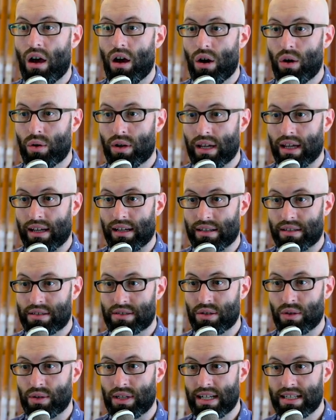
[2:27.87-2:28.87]
Okay,
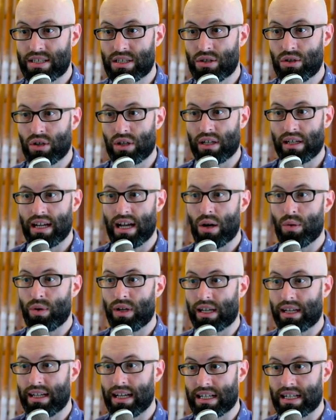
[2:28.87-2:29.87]
so let's look at how we
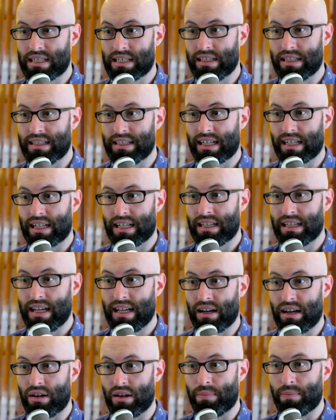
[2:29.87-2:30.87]
can actually
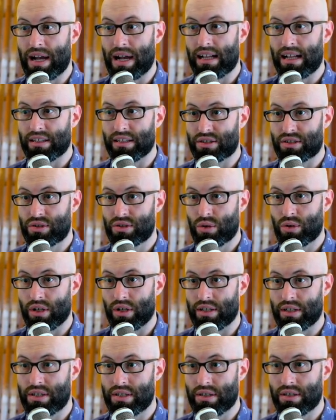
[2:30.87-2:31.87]
declare pallet
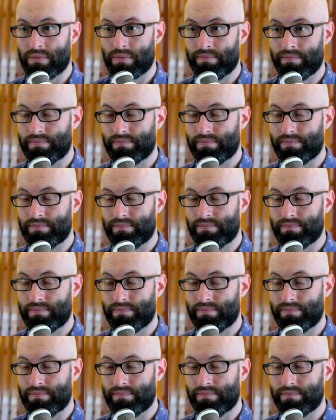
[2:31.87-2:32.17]
storage.